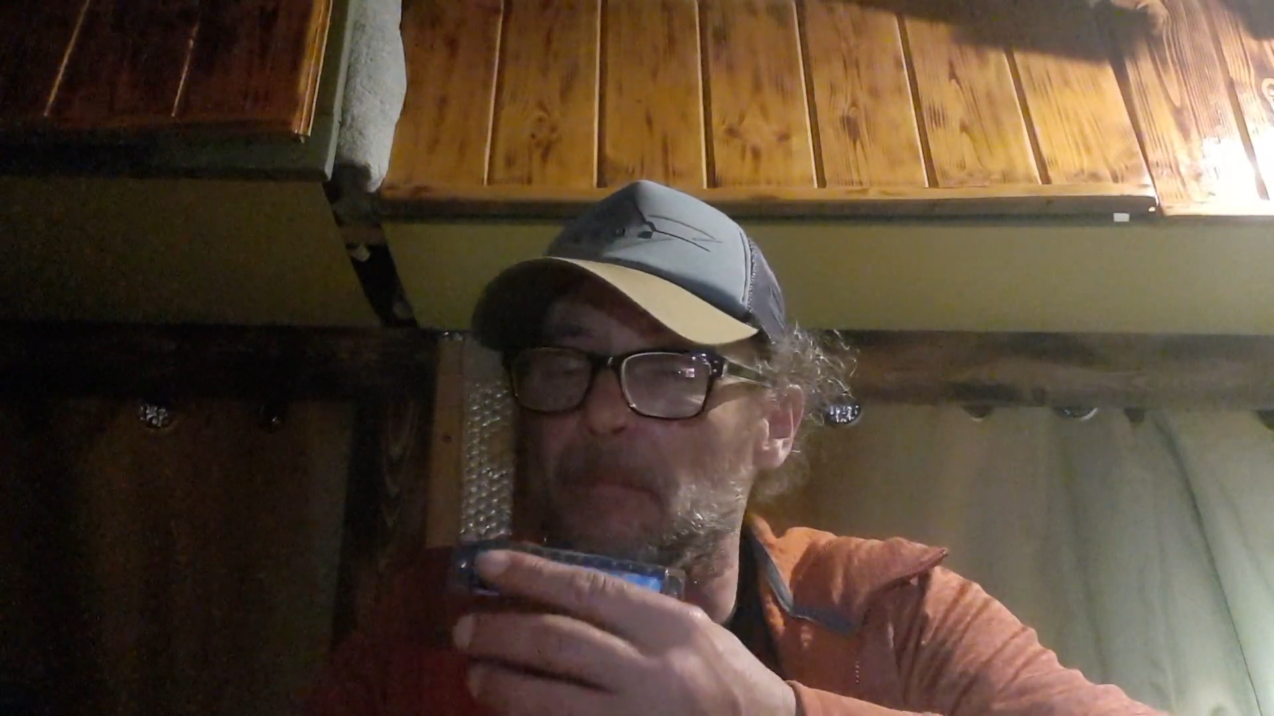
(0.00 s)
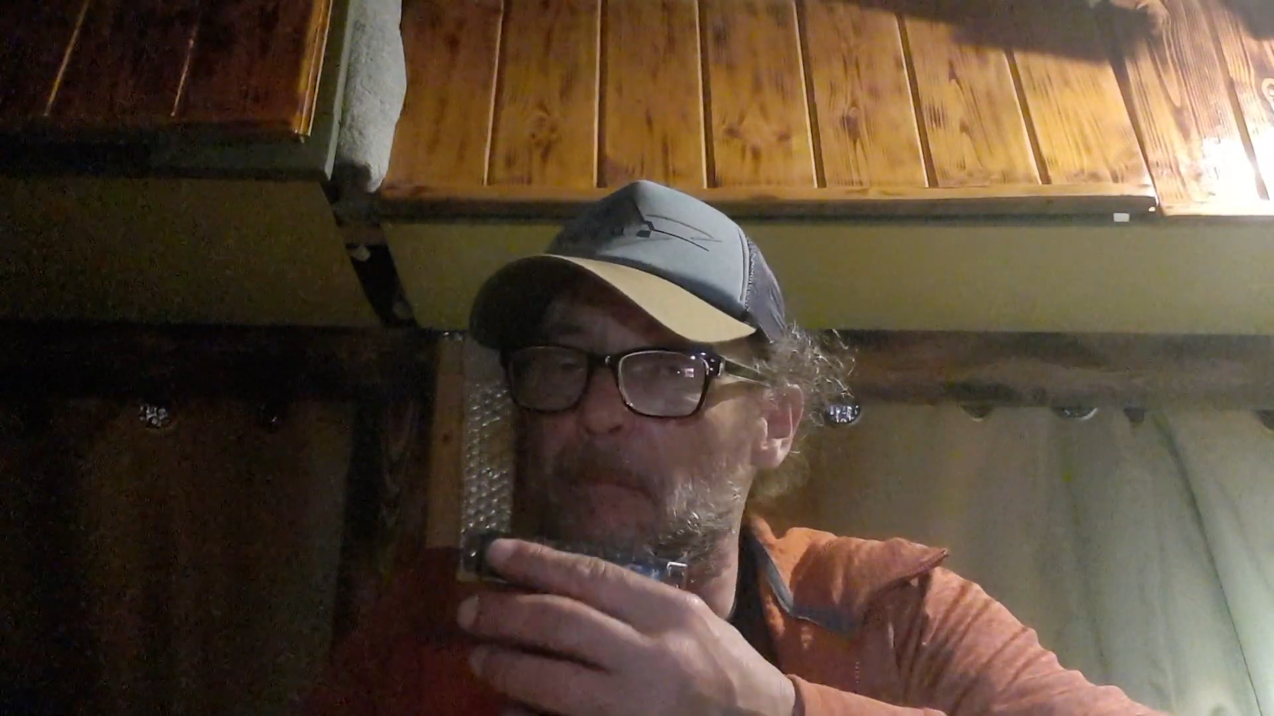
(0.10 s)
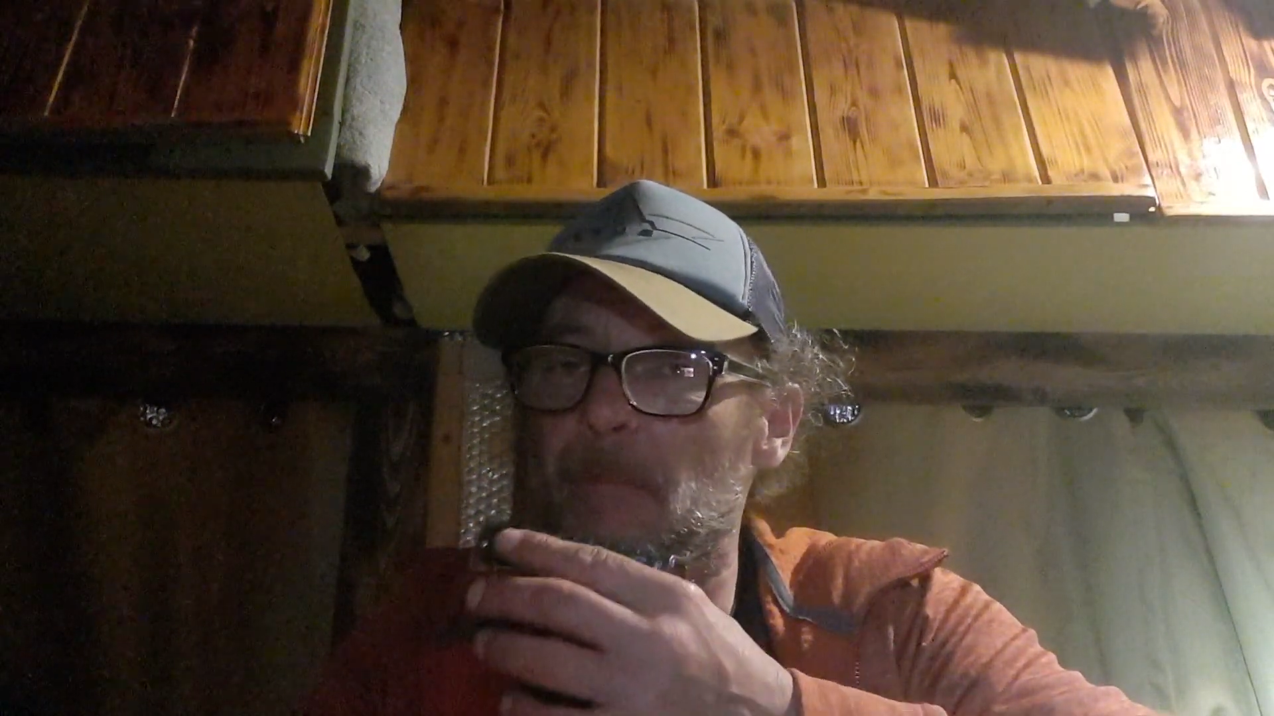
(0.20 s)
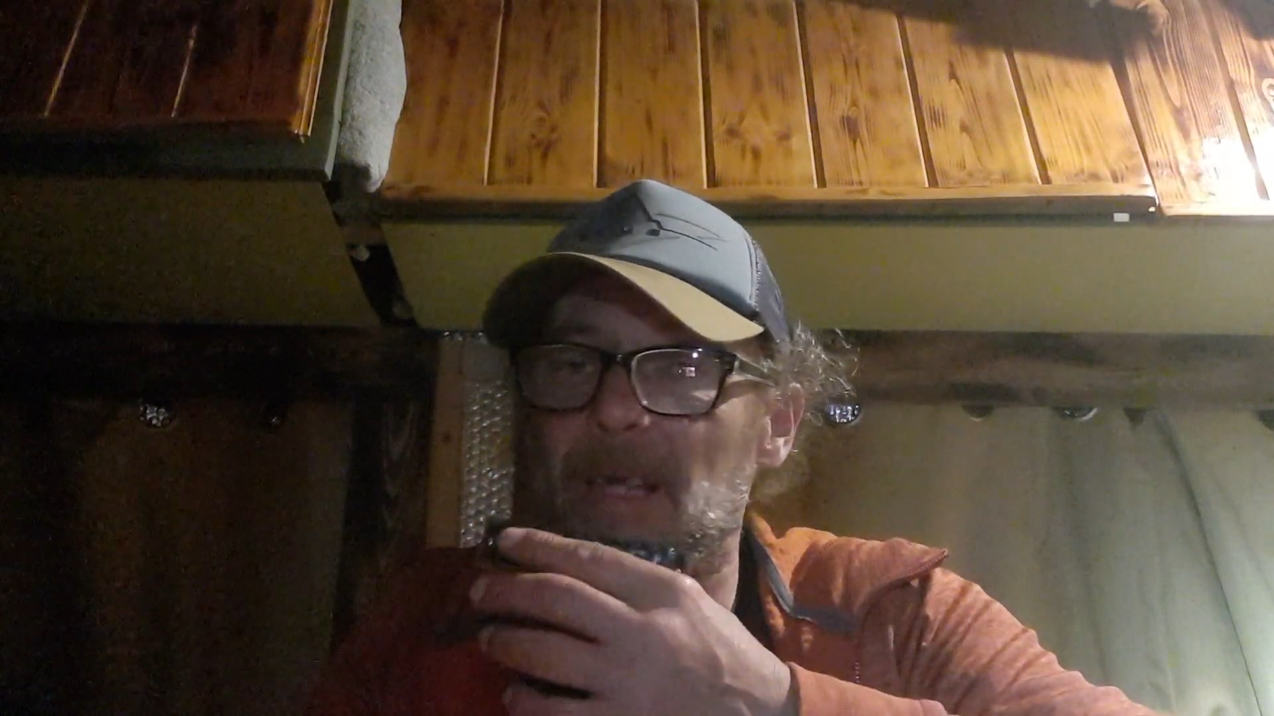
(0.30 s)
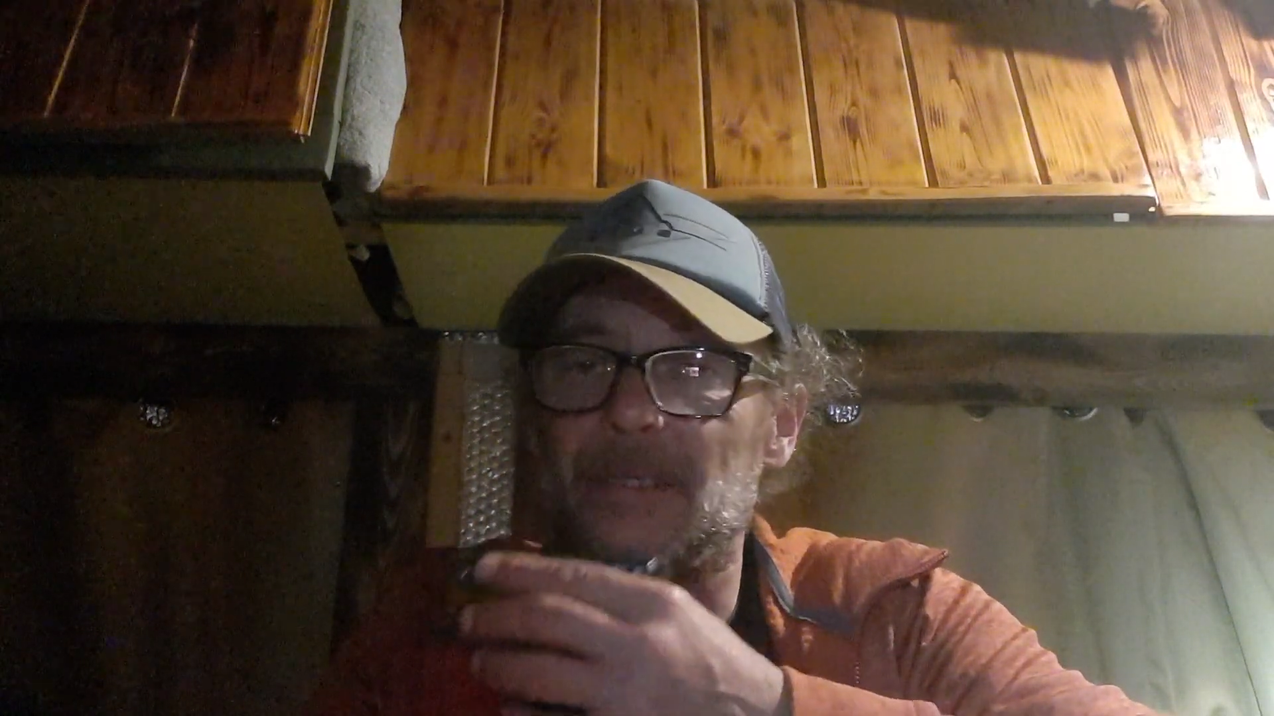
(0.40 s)

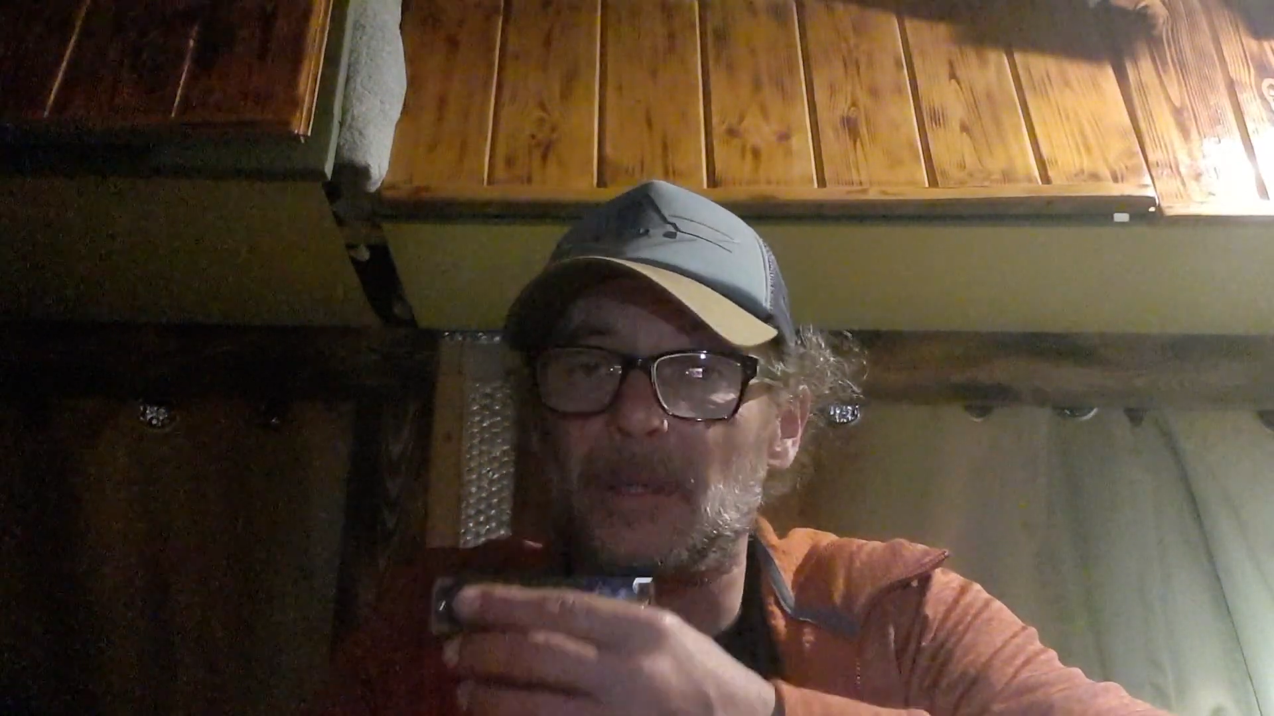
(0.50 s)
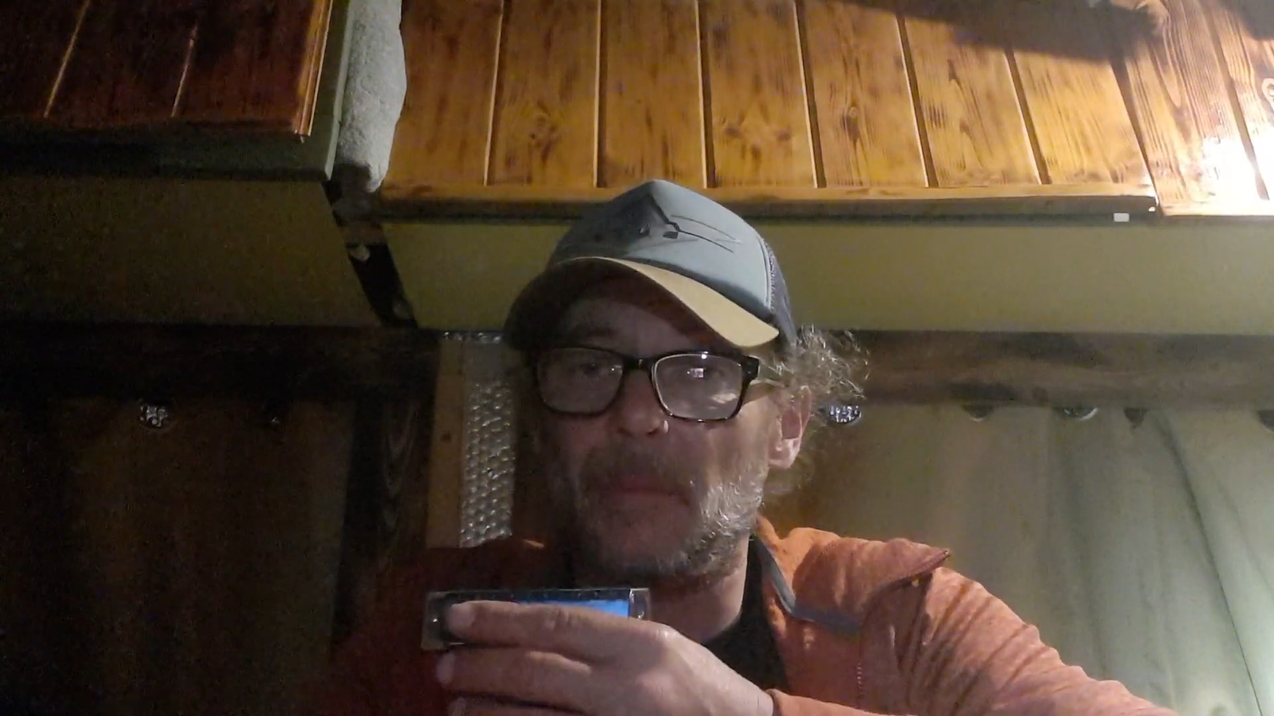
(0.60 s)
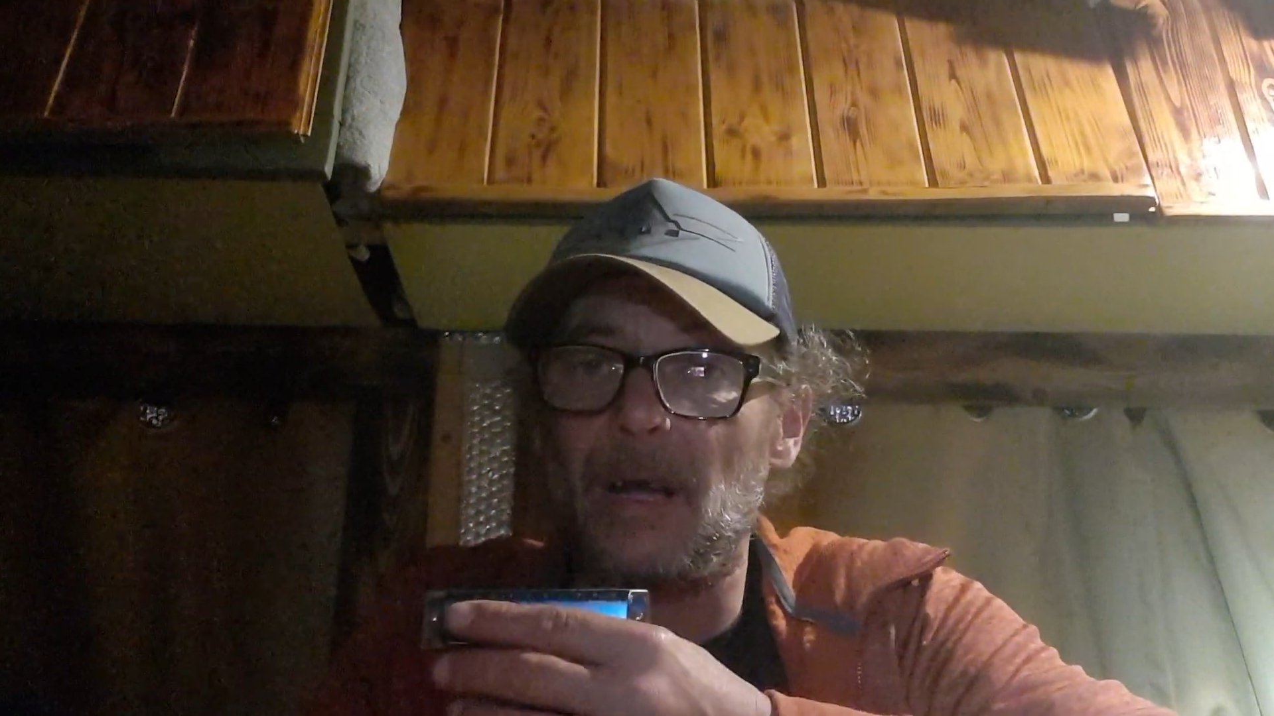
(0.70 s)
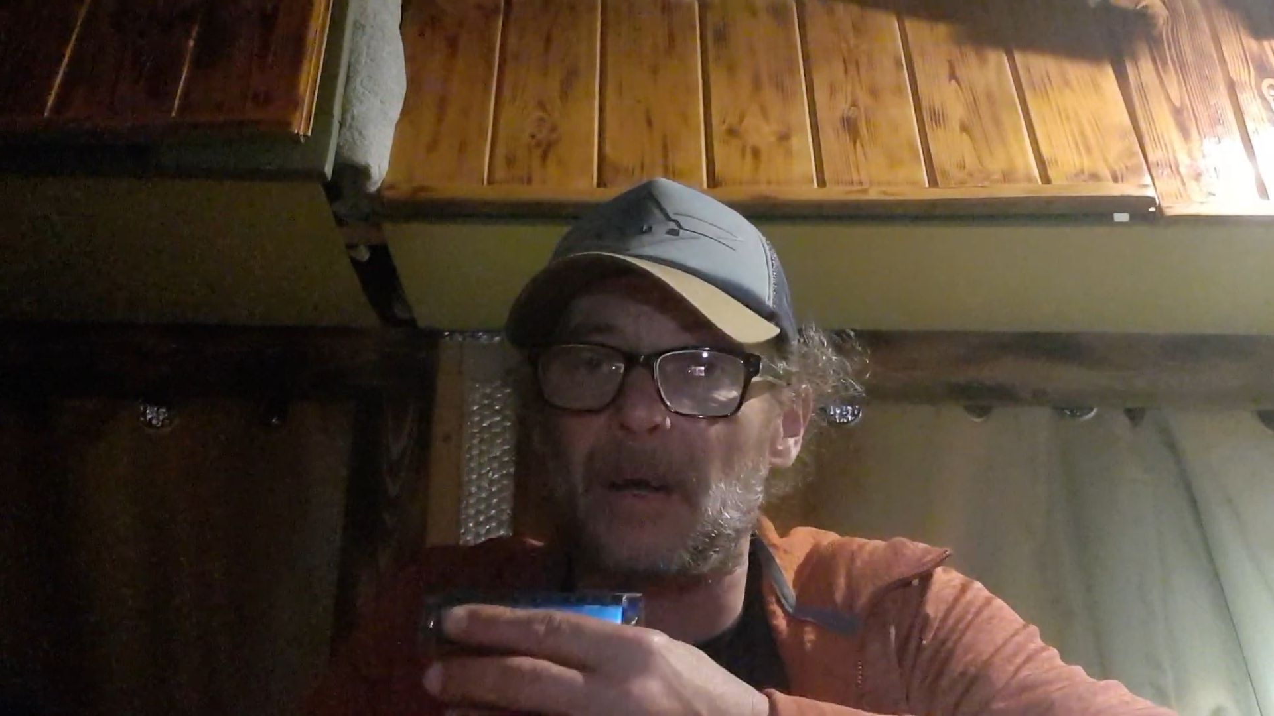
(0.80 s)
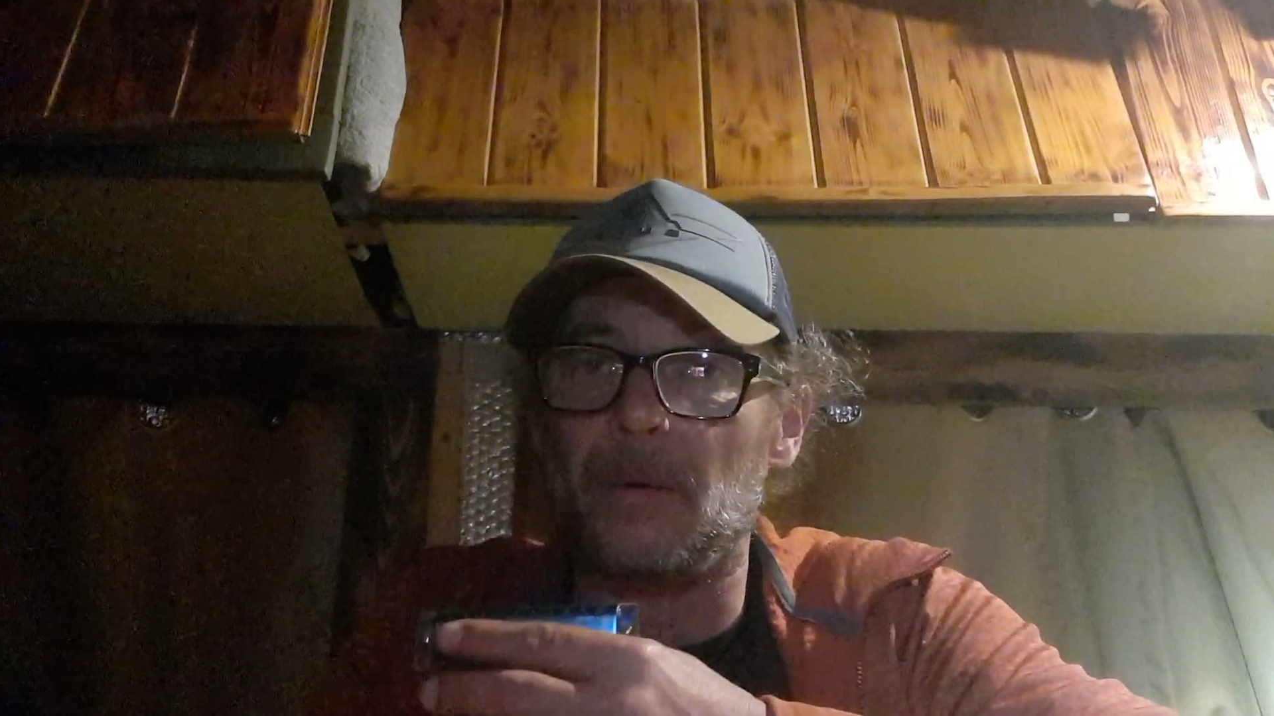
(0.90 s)
mess
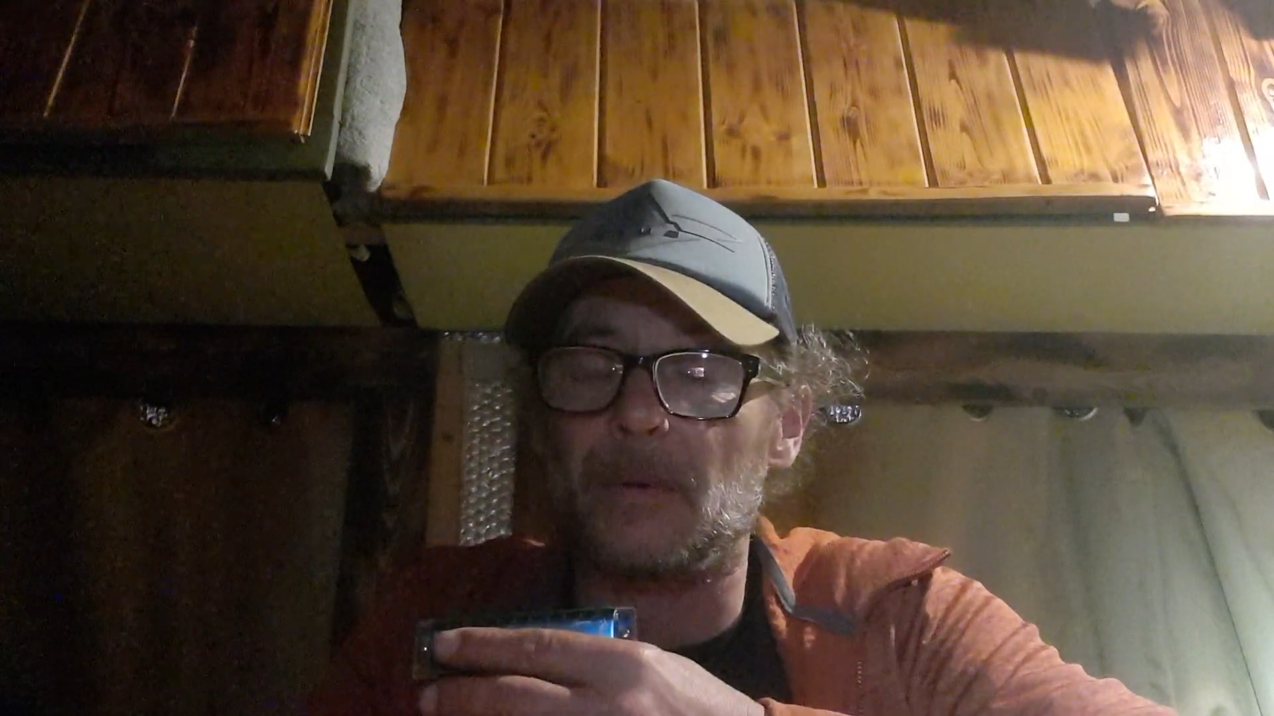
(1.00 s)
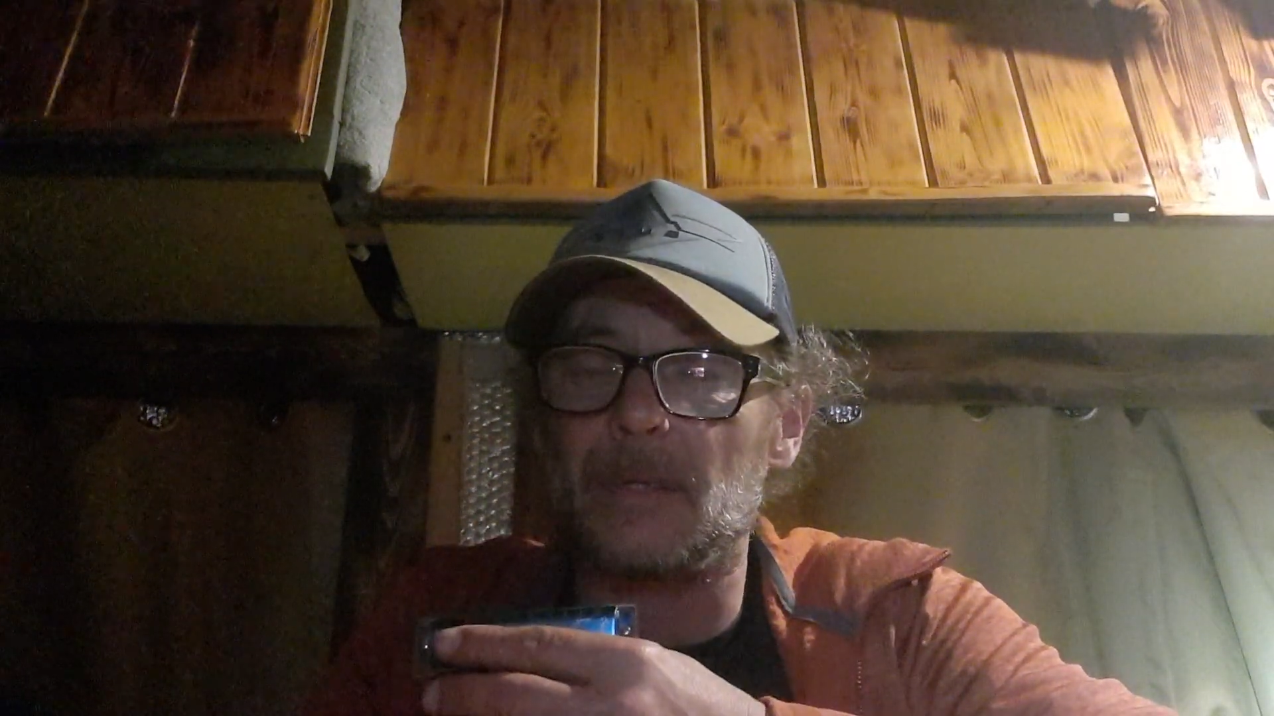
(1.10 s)
about